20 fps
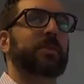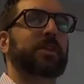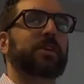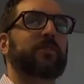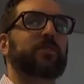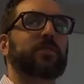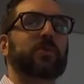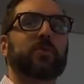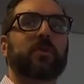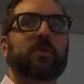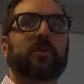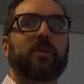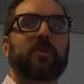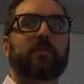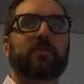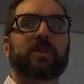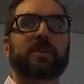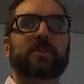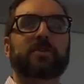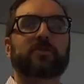many of you are
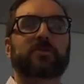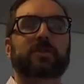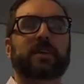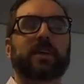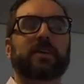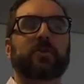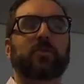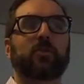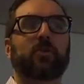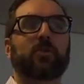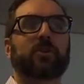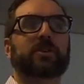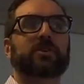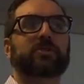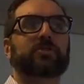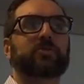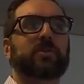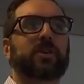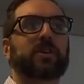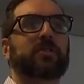already using an
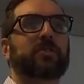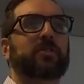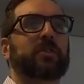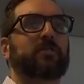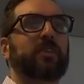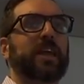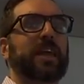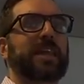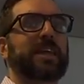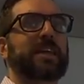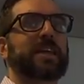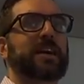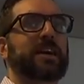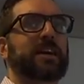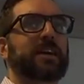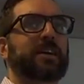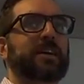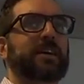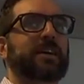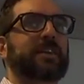orchestrator of any
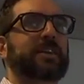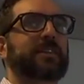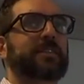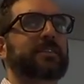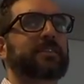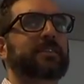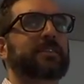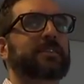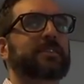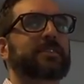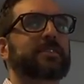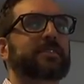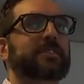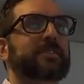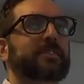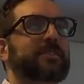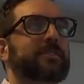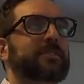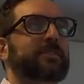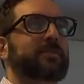kind?
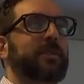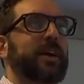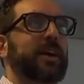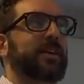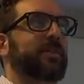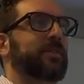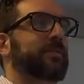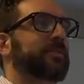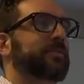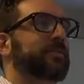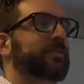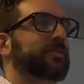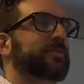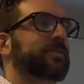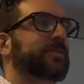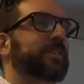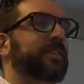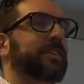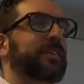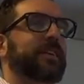Wow.
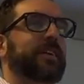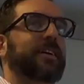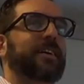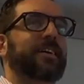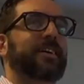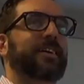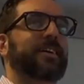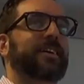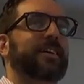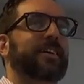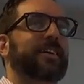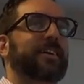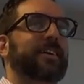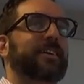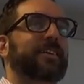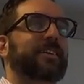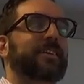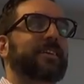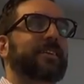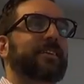
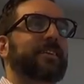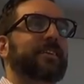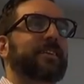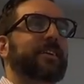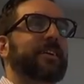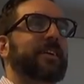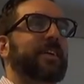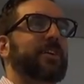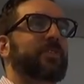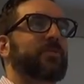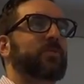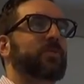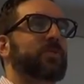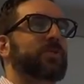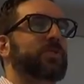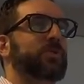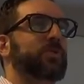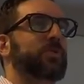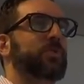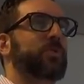Uh,
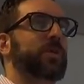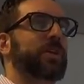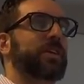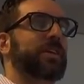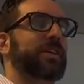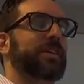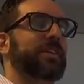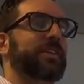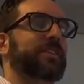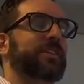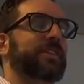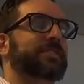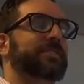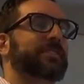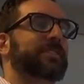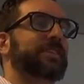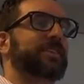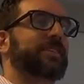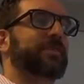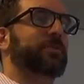do we let's
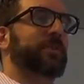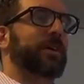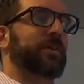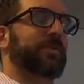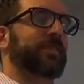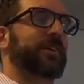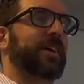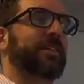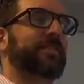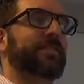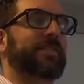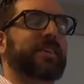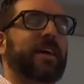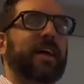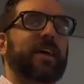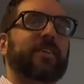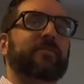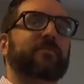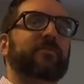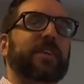see well, I,
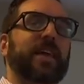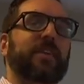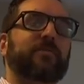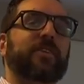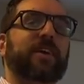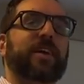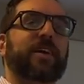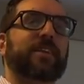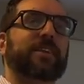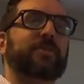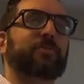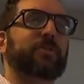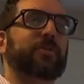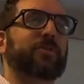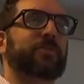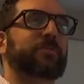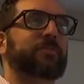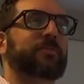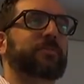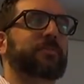I have never had a
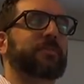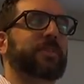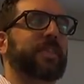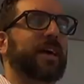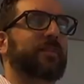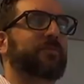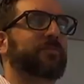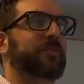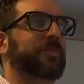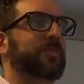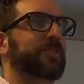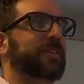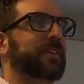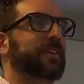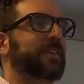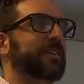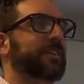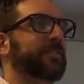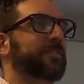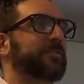room that full
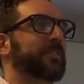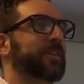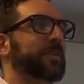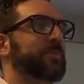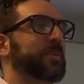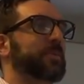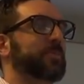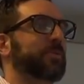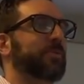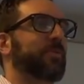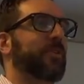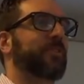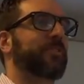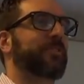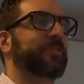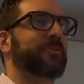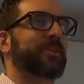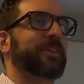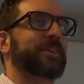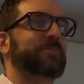of uh, people who are
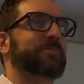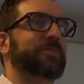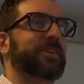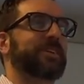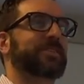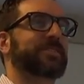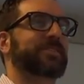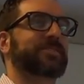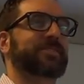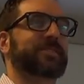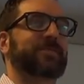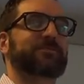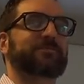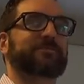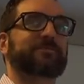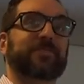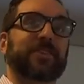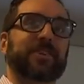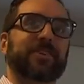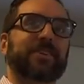already running in production so
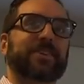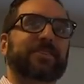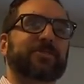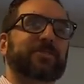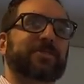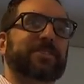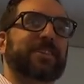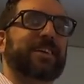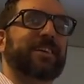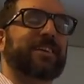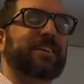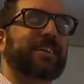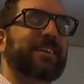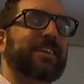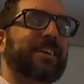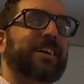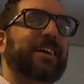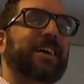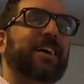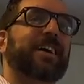very interesting
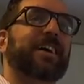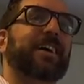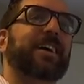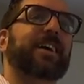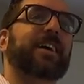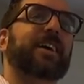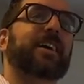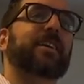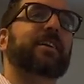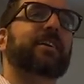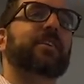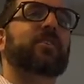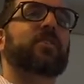uh,